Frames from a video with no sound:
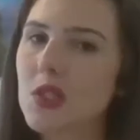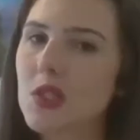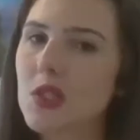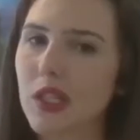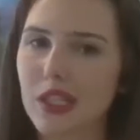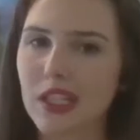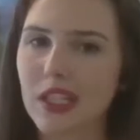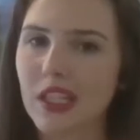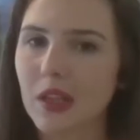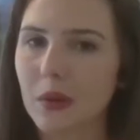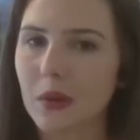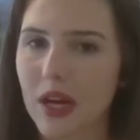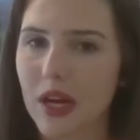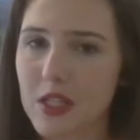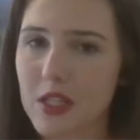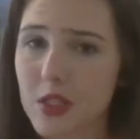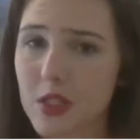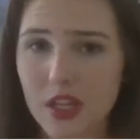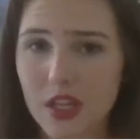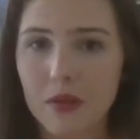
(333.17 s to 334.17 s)
tricky
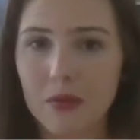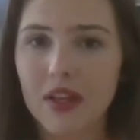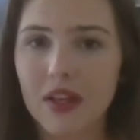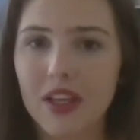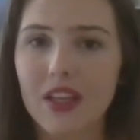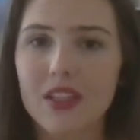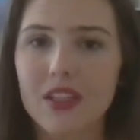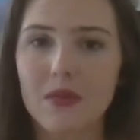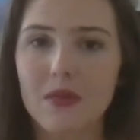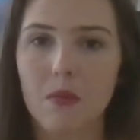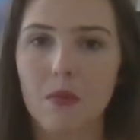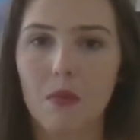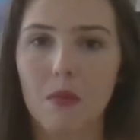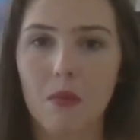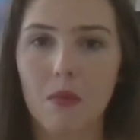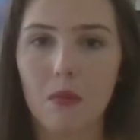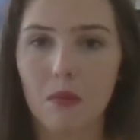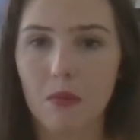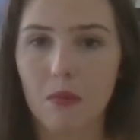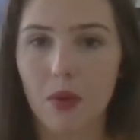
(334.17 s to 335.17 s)
question because
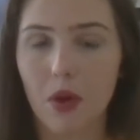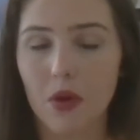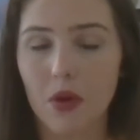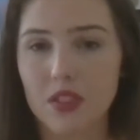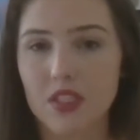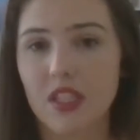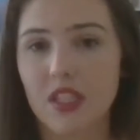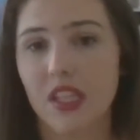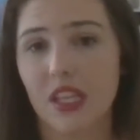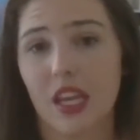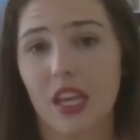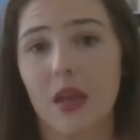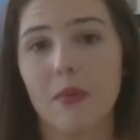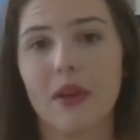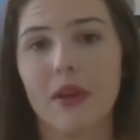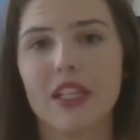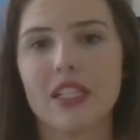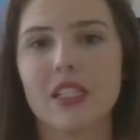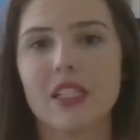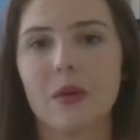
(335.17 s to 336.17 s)
most of the
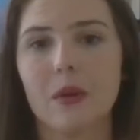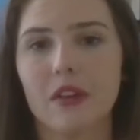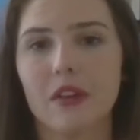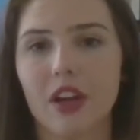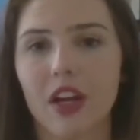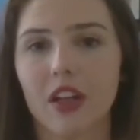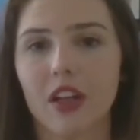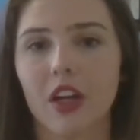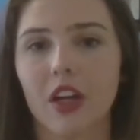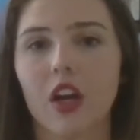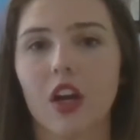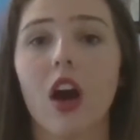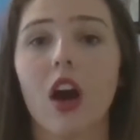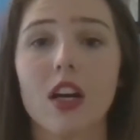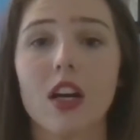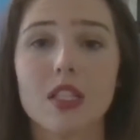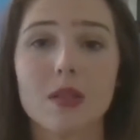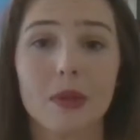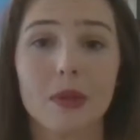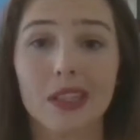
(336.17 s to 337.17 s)
campaigns that we run are
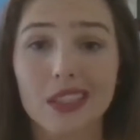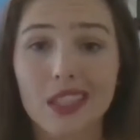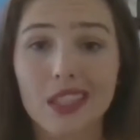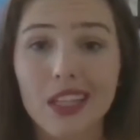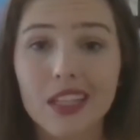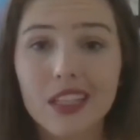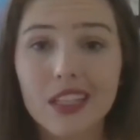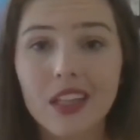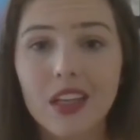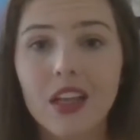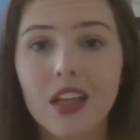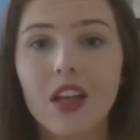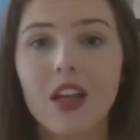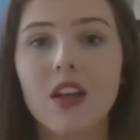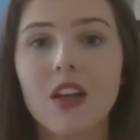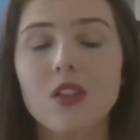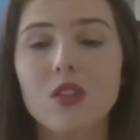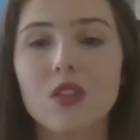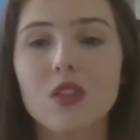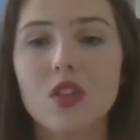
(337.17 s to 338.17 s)
cost per click.
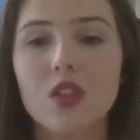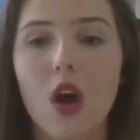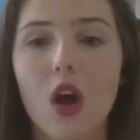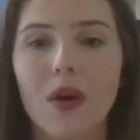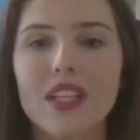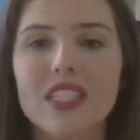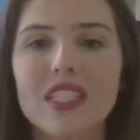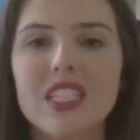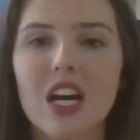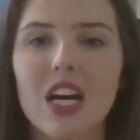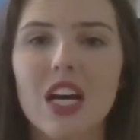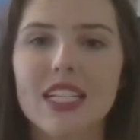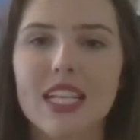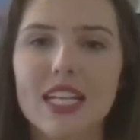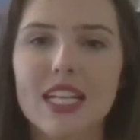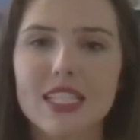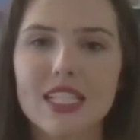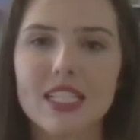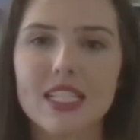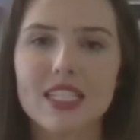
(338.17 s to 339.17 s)
So it's not
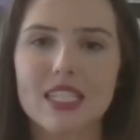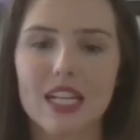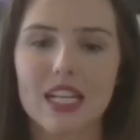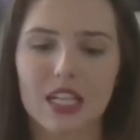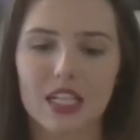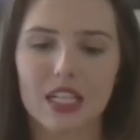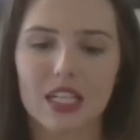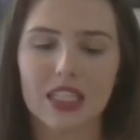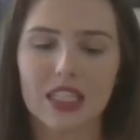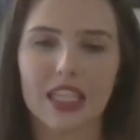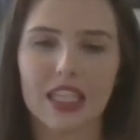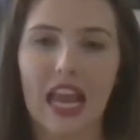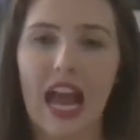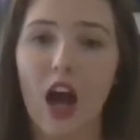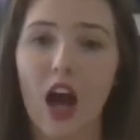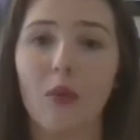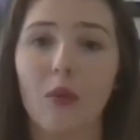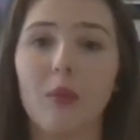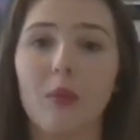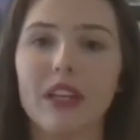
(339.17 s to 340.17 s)
necessarily
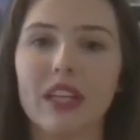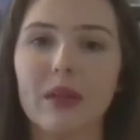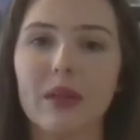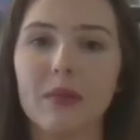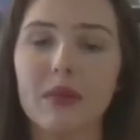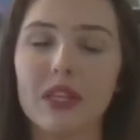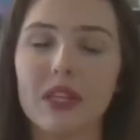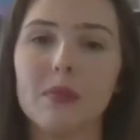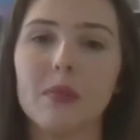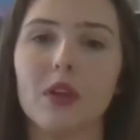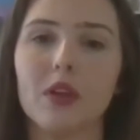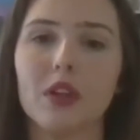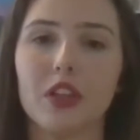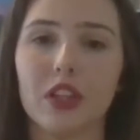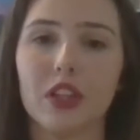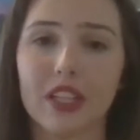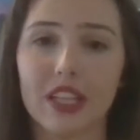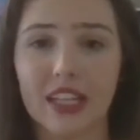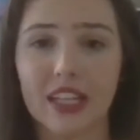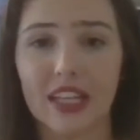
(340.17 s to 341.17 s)
how many people
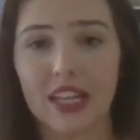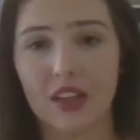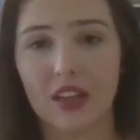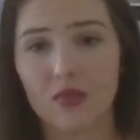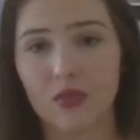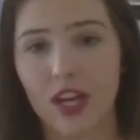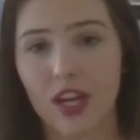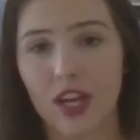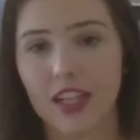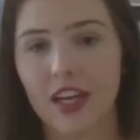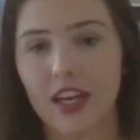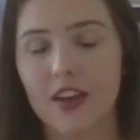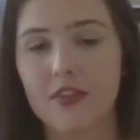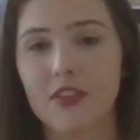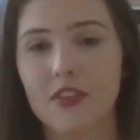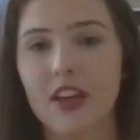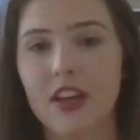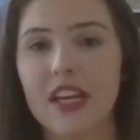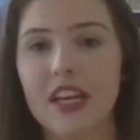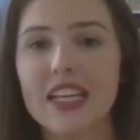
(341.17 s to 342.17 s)
you're getting in front of,
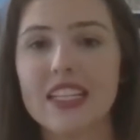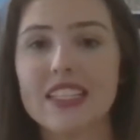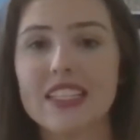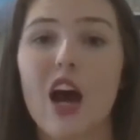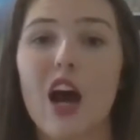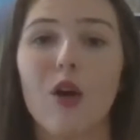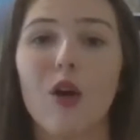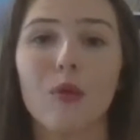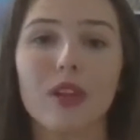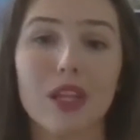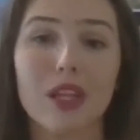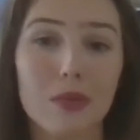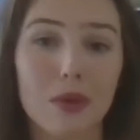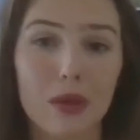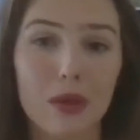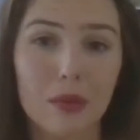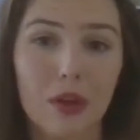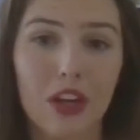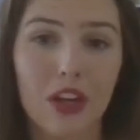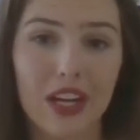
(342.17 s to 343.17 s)
it's how many
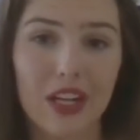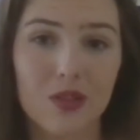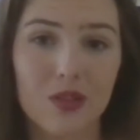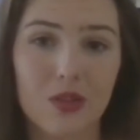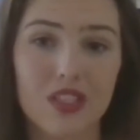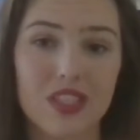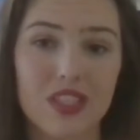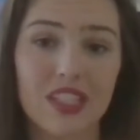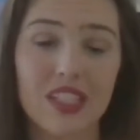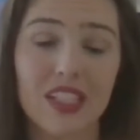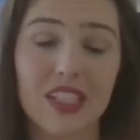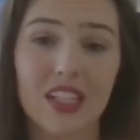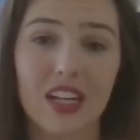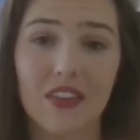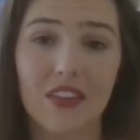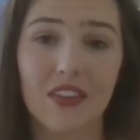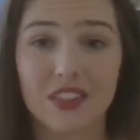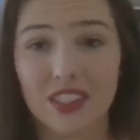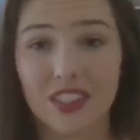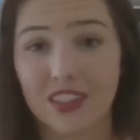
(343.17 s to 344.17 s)
people are interested
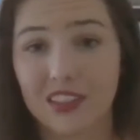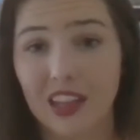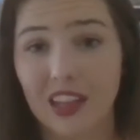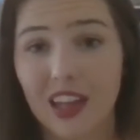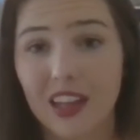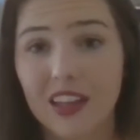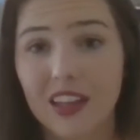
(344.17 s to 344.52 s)
enough to click.